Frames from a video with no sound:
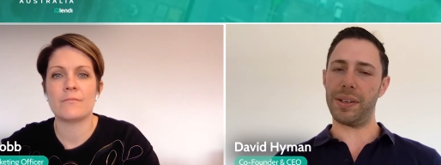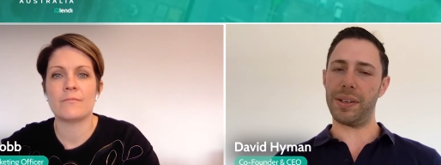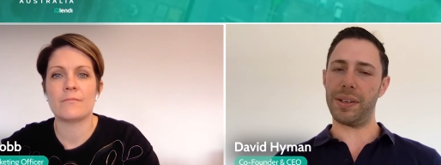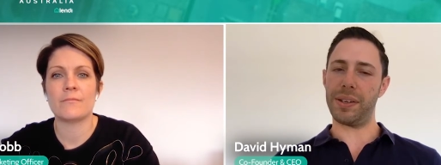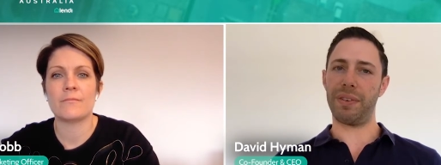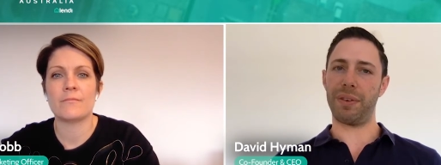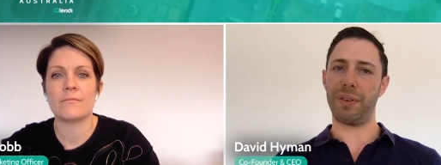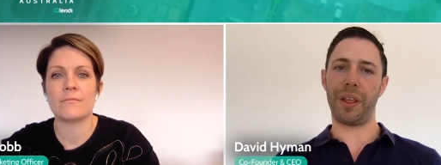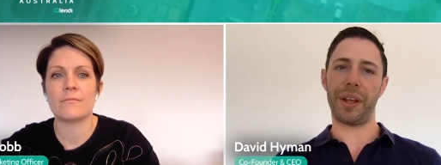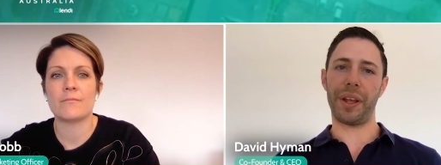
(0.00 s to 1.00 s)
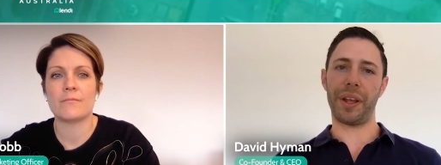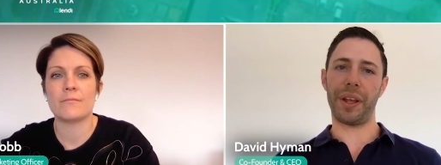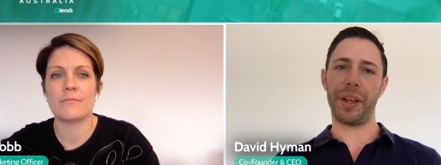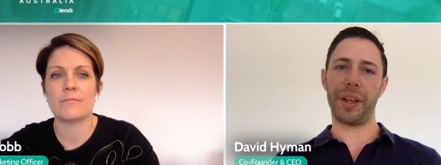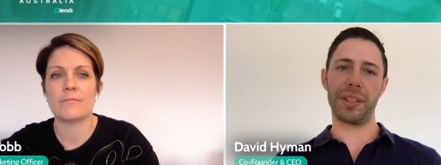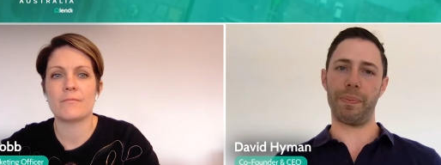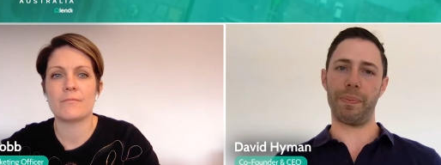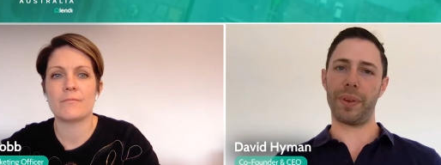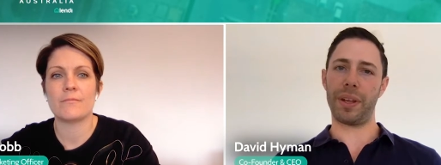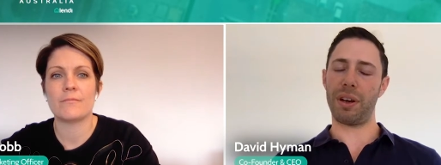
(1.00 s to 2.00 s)
Speaker 1: we'll keep a watching brief on things as
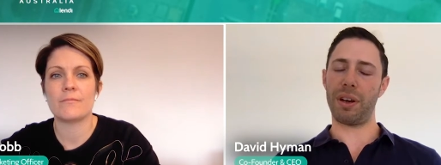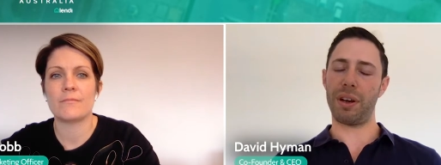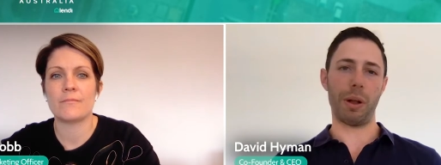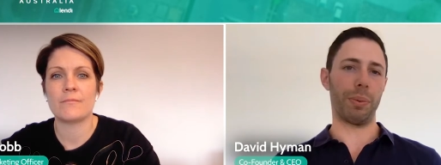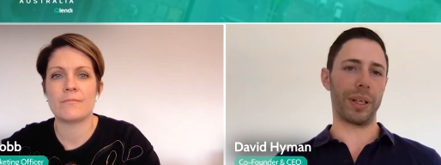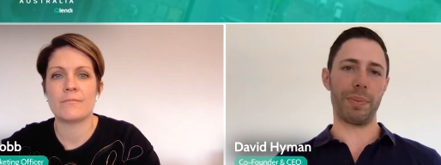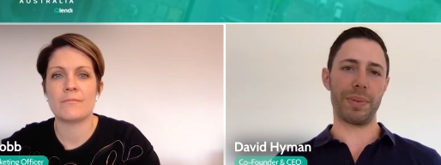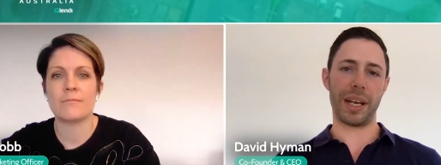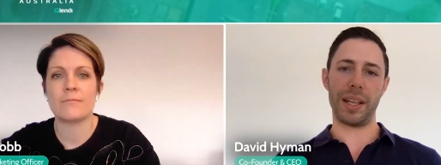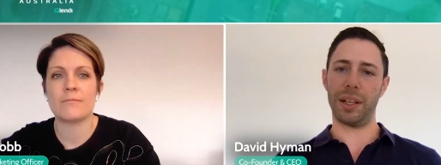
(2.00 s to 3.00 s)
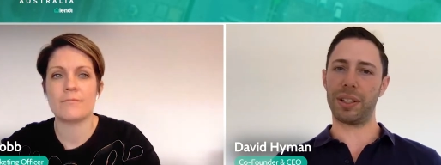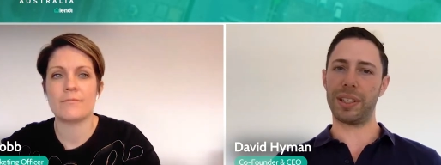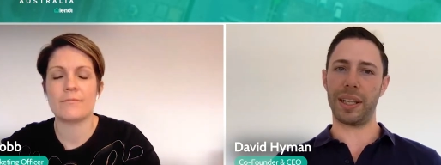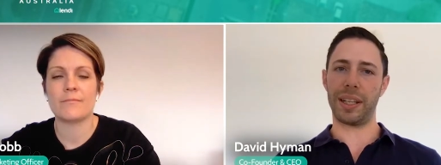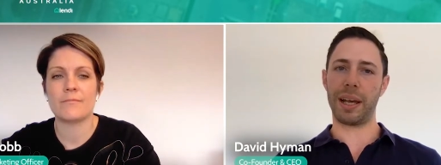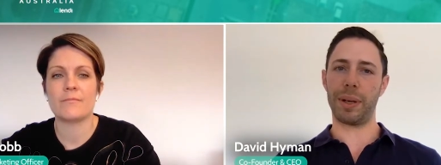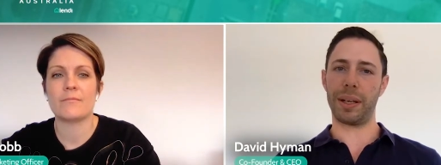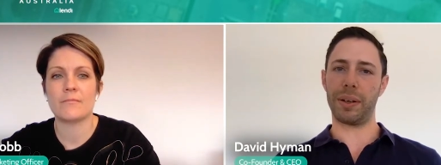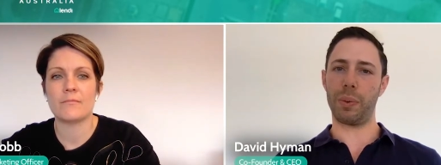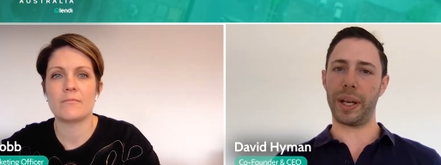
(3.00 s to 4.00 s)
um, as hopefully Melbourne comes out of their lockdown in the
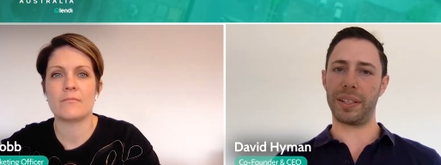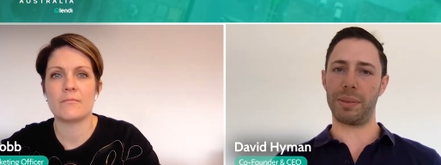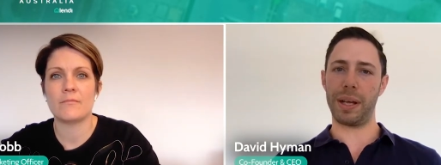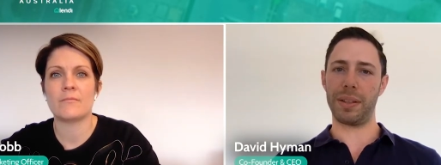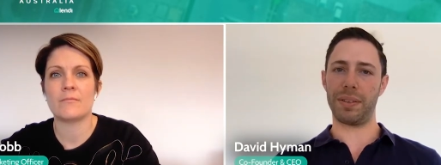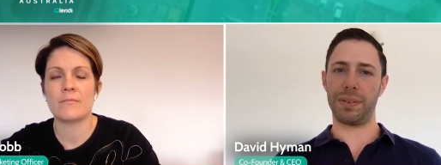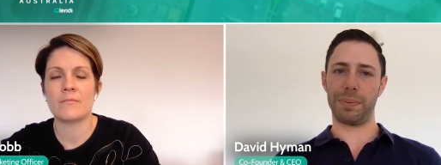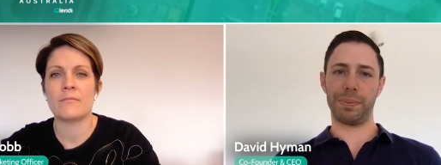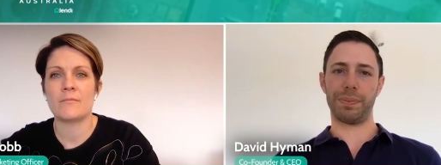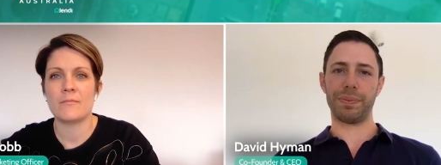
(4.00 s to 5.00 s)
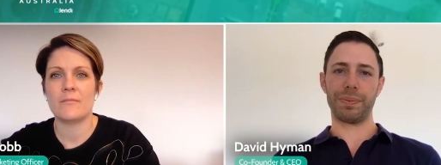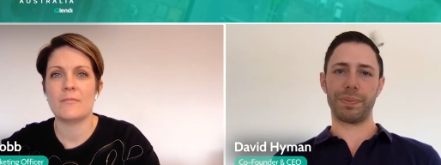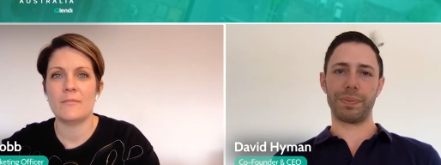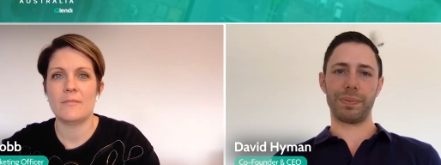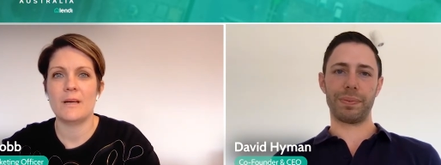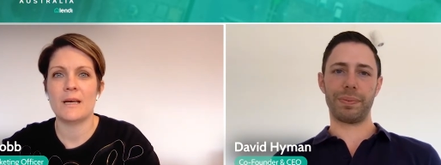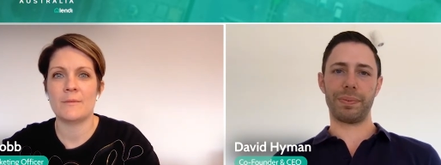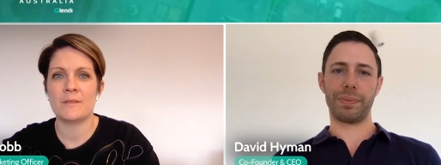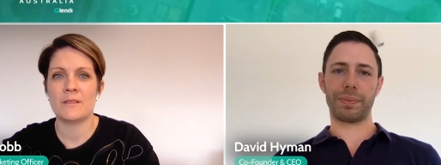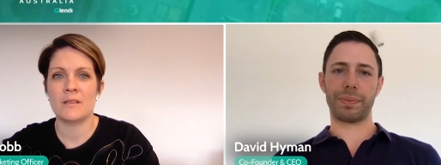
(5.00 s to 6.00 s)
coming weeks and months.
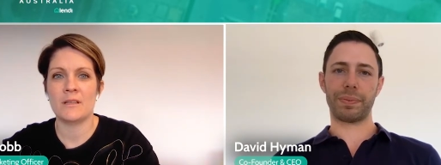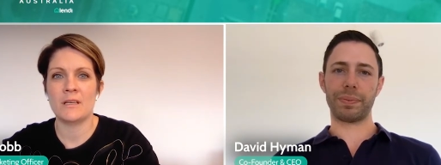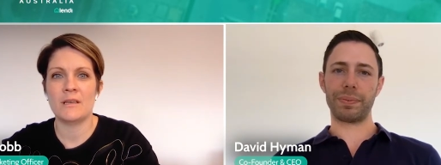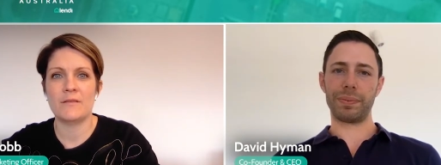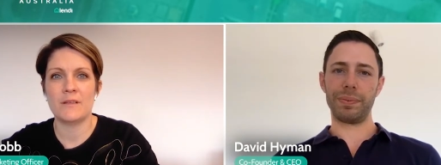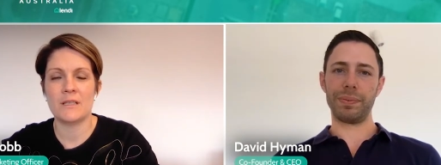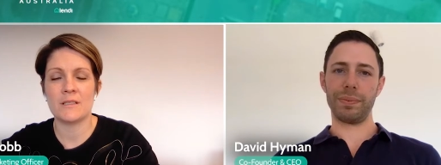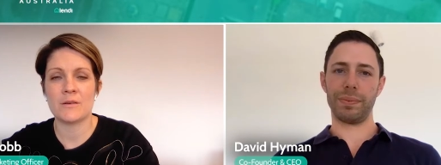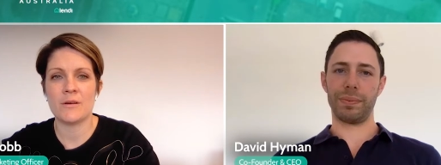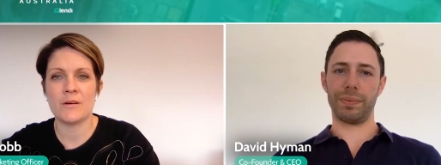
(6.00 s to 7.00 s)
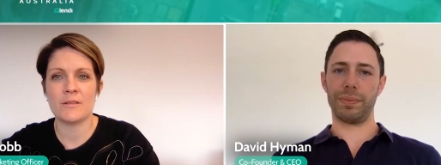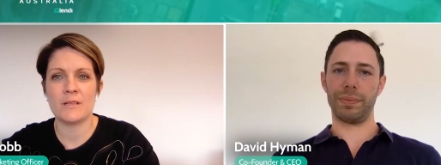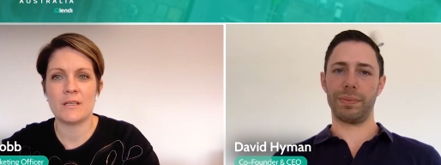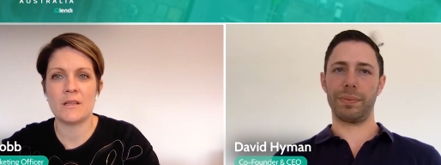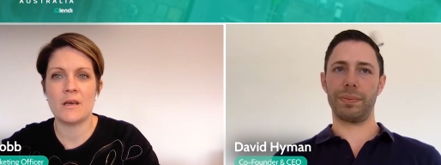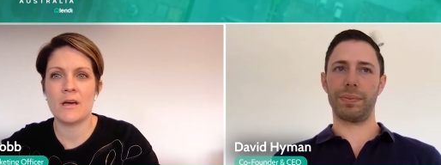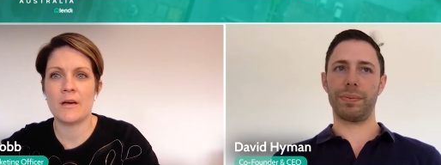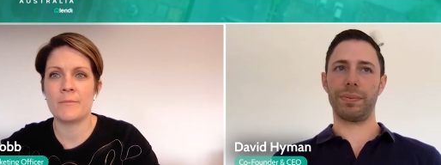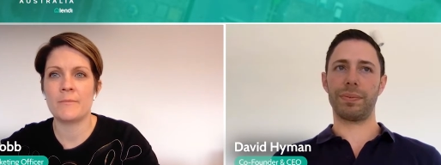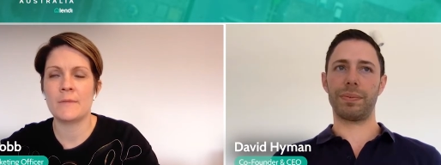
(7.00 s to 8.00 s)
Speaker 2: Absolutely, fingers crossed, and
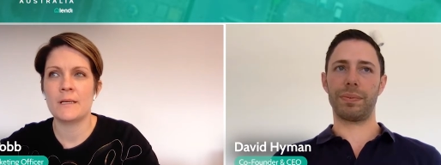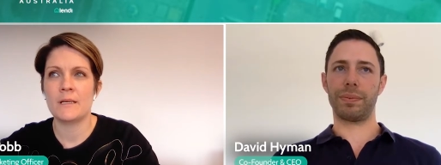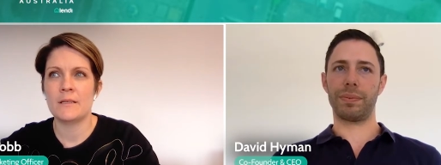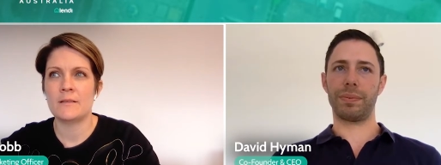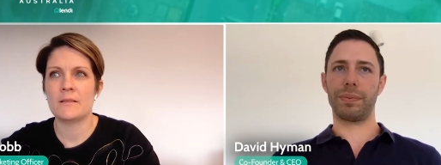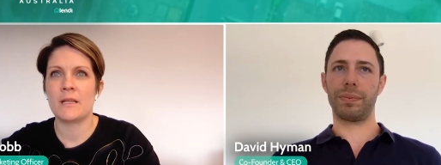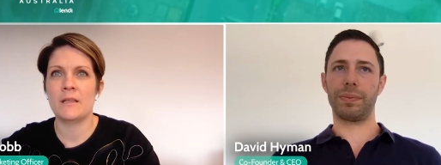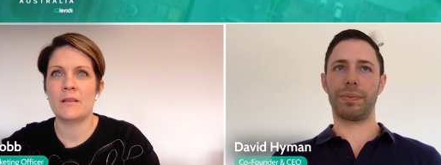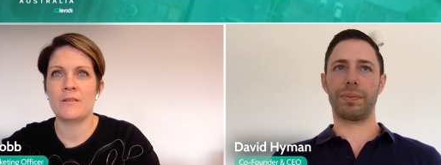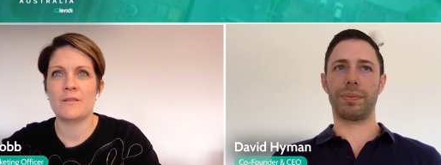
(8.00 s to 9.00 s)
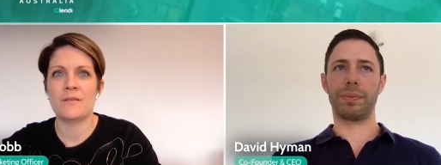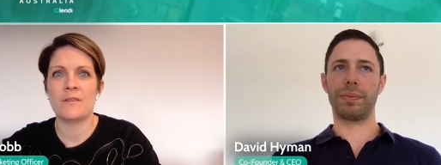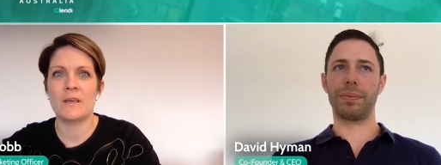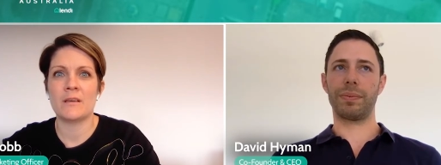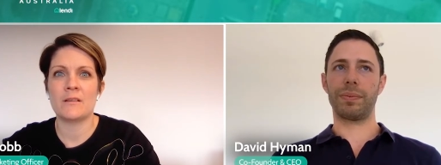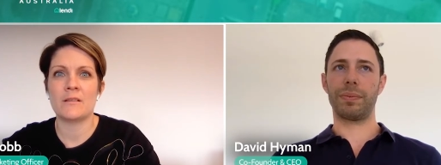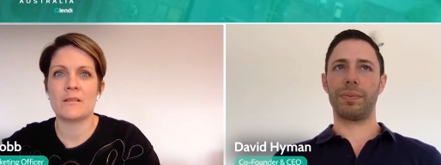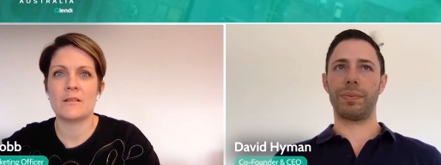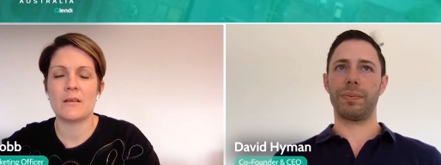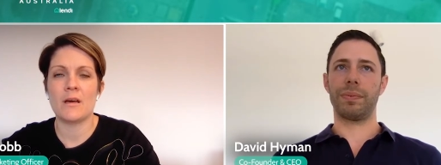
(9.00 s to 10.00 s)
um, certainly those
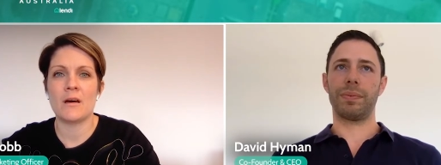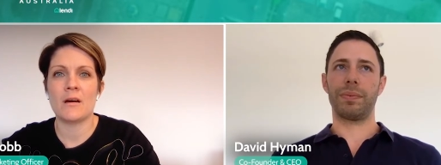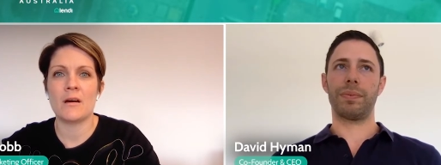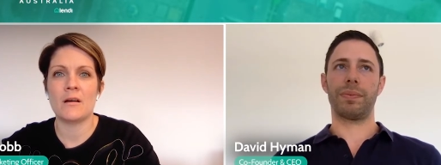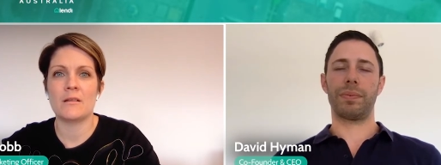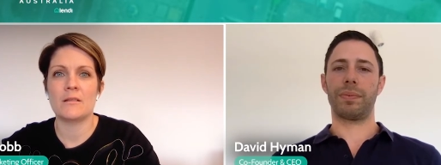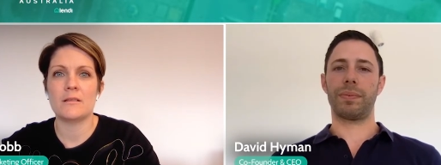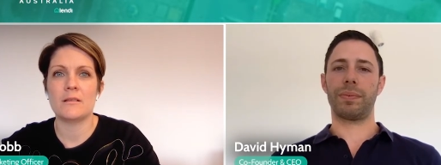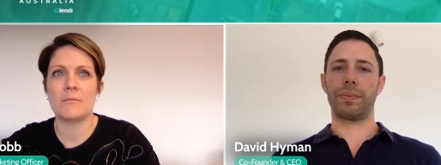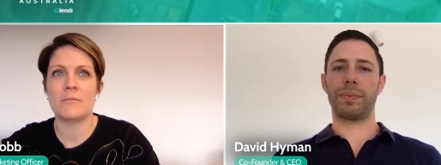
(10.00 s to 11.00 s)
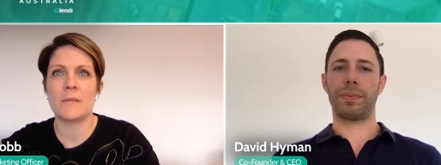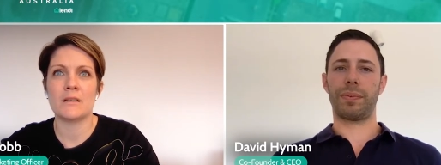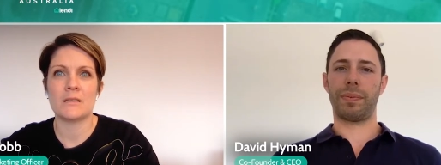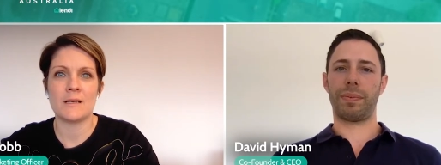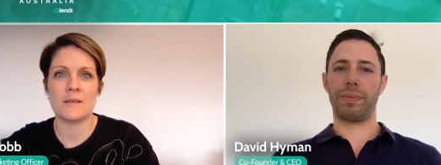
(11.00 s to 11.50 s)
figures are much less